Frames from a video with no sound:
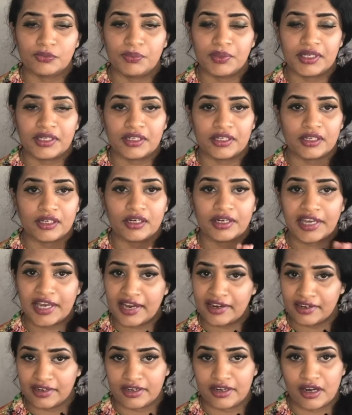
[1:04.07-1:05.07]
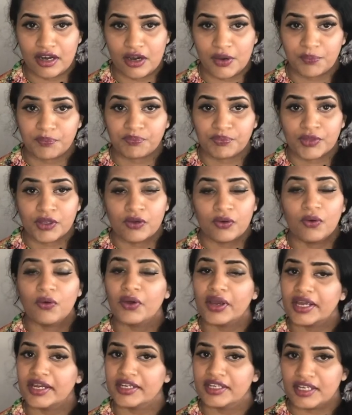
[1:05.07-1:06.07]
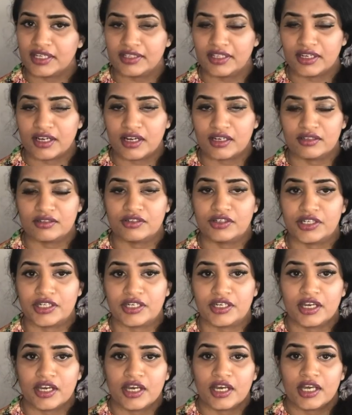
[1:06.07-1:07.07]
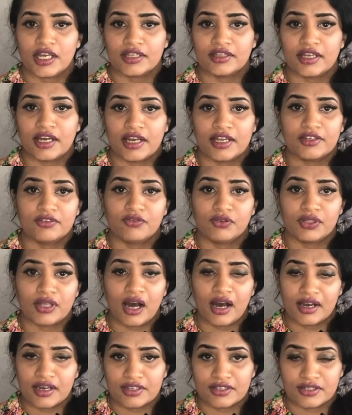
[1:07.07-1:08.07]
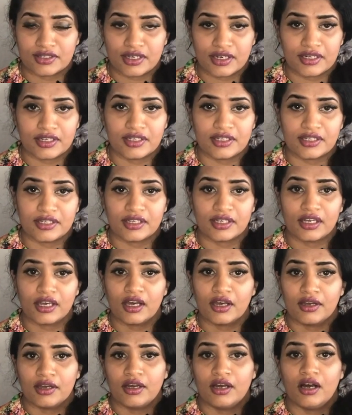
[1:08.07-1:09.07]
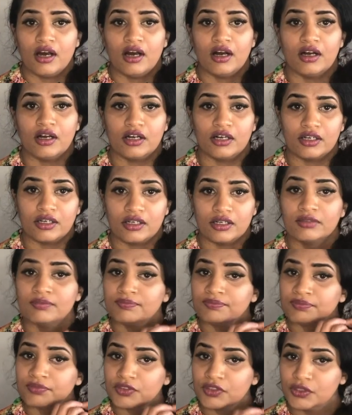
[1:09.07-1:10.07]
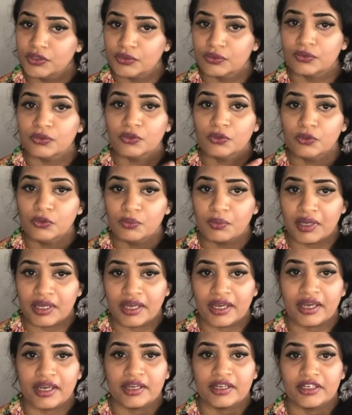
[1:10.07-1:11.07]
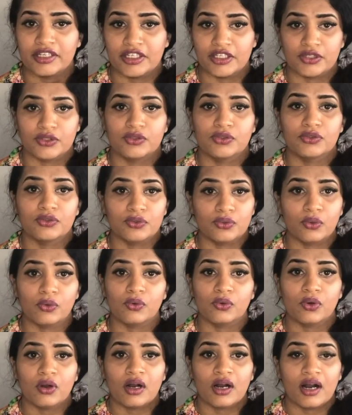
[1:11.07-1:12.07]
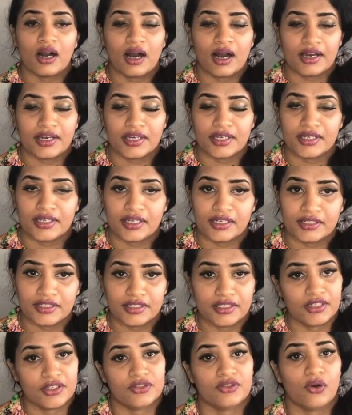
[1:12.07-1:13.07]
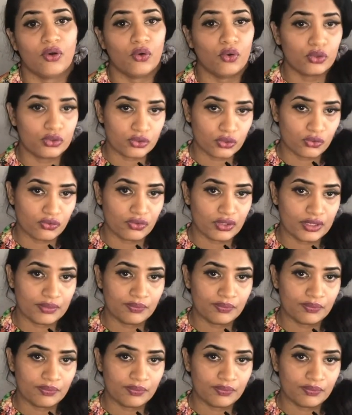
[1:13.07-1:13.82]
be Canada or any other country that's for the higher study. You may need to do IELTS or TOEFL.